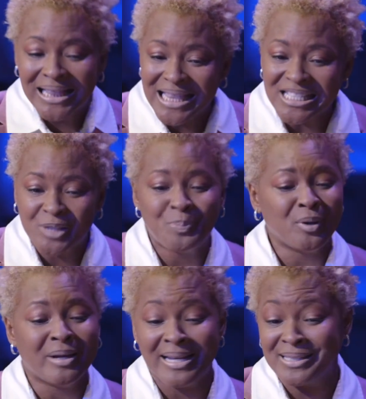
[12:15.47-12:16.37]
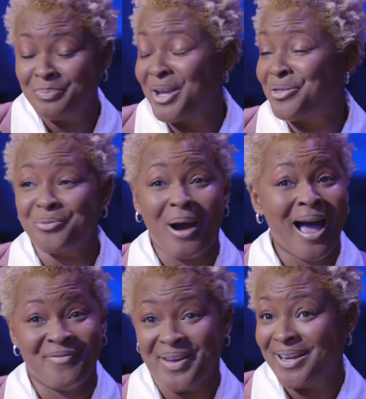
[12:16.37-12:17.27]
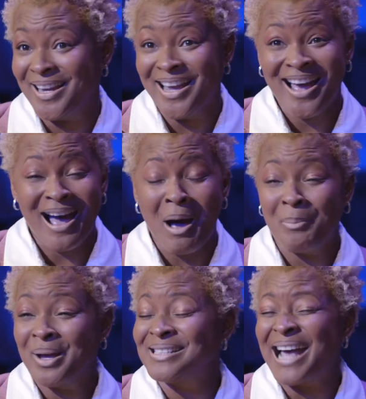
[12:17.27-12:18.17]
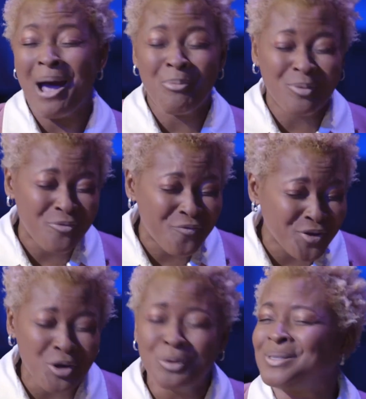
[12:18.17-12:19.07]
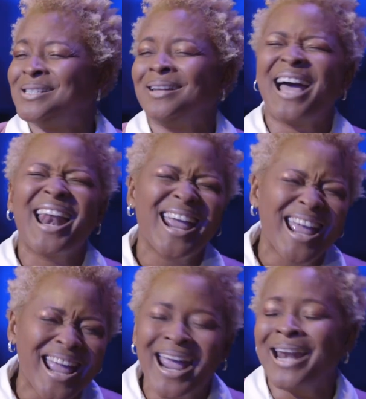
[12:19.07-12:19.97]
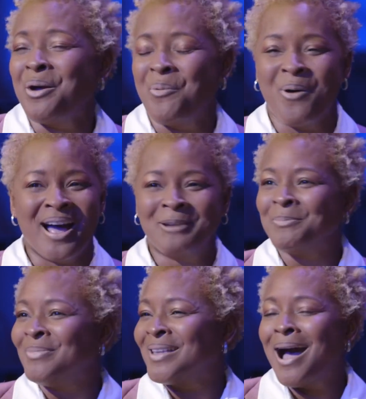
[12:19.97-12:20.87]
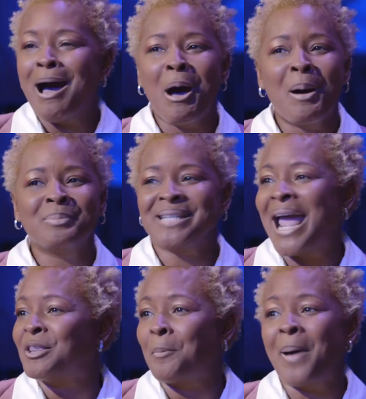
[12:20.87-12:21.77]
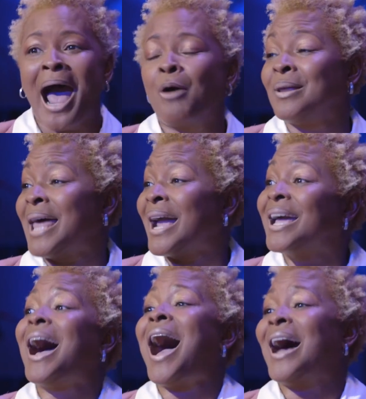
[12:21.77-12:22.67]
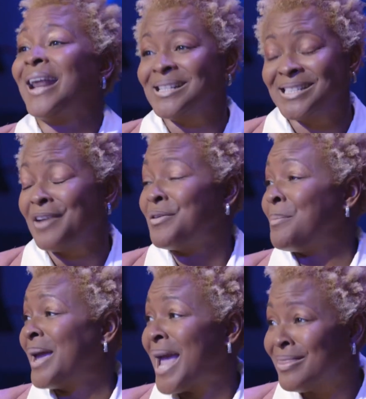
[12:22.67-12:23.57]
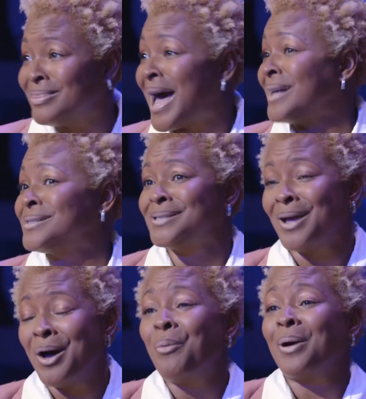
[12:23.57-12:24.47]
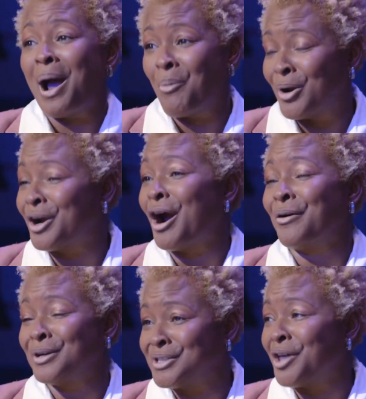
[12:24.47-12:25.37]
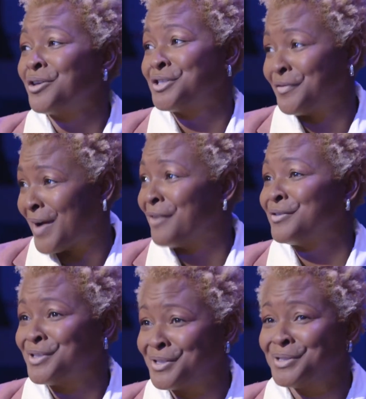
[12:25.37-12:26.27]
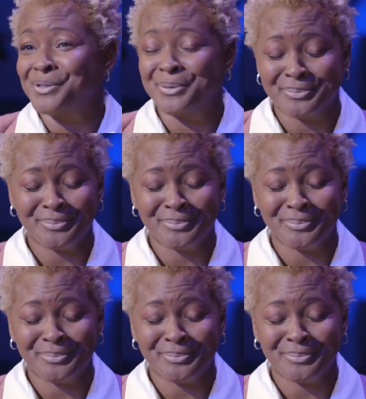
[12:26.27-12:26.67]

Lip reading: This book is me thriving, because I refuse to let anyone take the power that God has given me, and that's what I want to encourage other survivors to do.